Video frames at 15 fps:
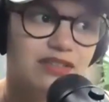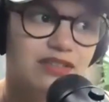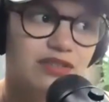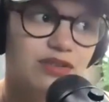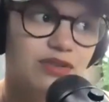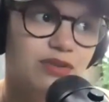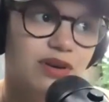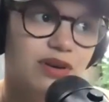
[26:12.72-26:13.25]

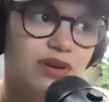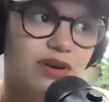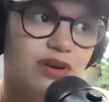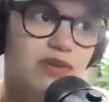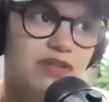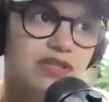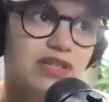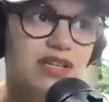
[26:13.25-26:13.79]
you are
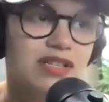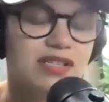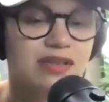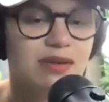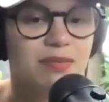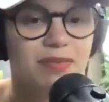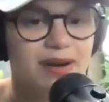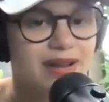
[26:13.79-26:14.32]
going to get
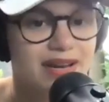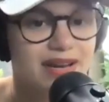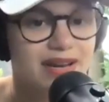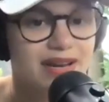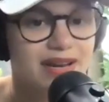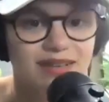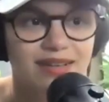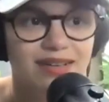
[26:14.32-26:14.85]
somebody,
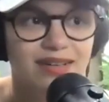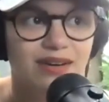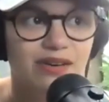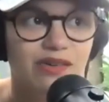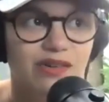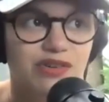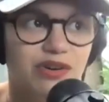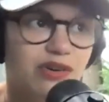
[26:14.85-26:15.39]

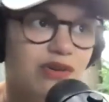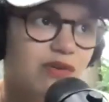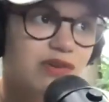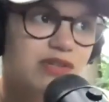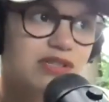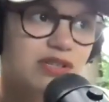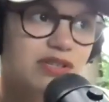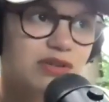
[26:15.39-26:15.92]
or you're
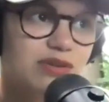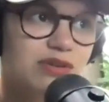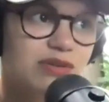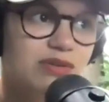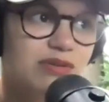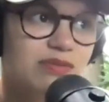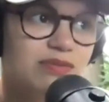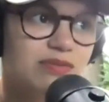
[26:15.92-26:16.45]
going
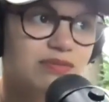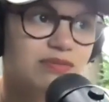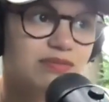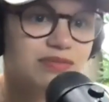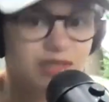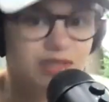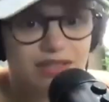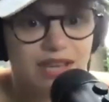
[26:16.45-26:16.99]
to
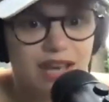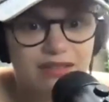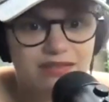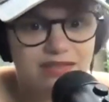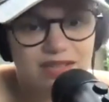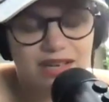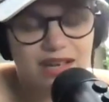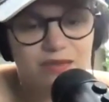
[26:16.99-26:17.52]

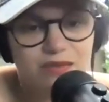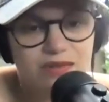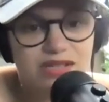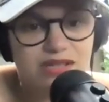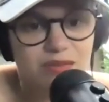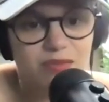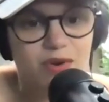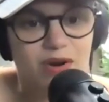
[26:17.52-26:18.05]
get with
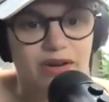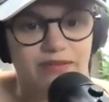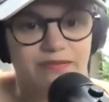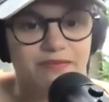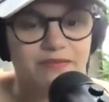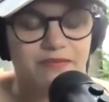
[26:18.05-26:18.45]
someone